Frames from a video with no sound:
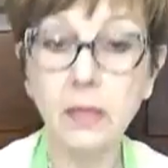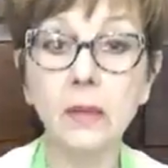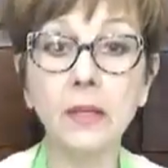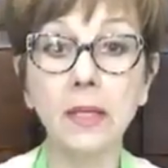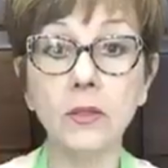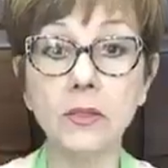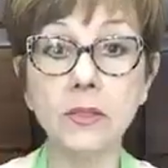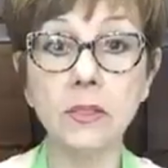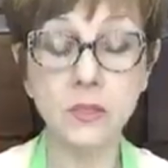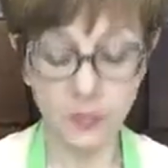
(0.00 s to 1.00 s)
Can you see
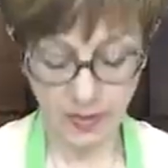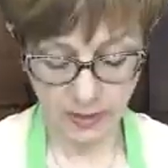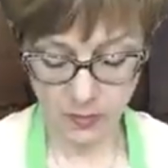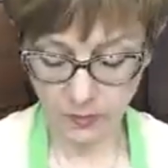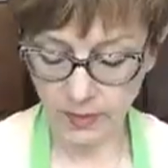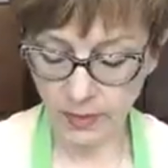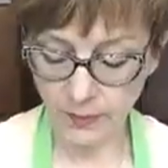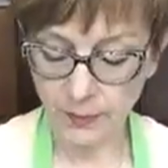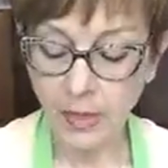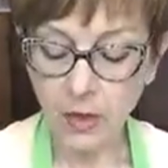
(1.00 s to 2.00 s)
this pan over here?
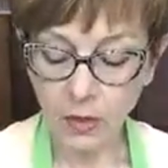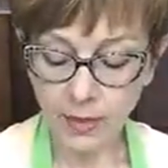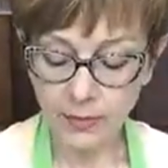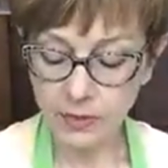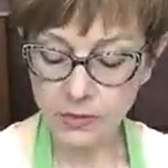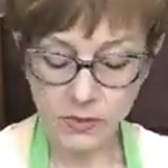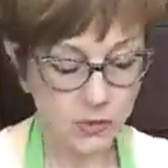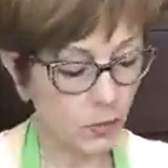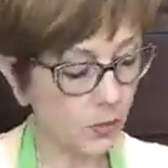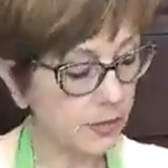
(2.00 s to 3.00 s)
All right, this is
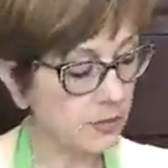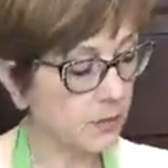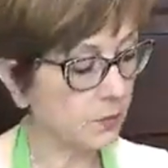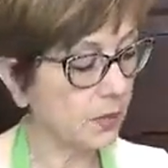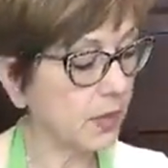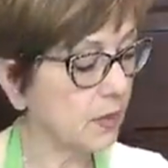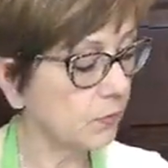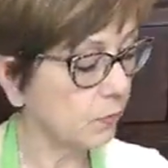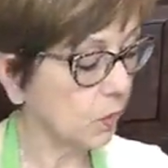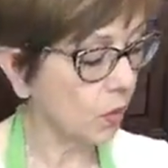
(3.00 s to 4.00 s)
going to be
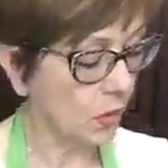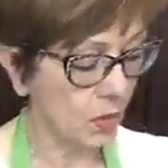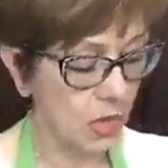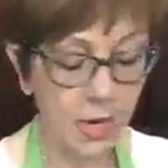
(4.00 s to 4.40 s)
for